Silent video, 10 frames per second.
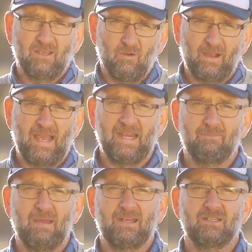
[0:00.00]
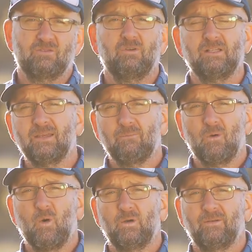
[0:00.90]
organic matter is really
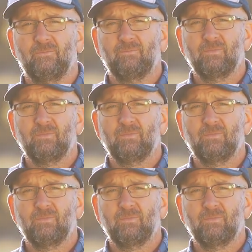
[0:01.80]
important.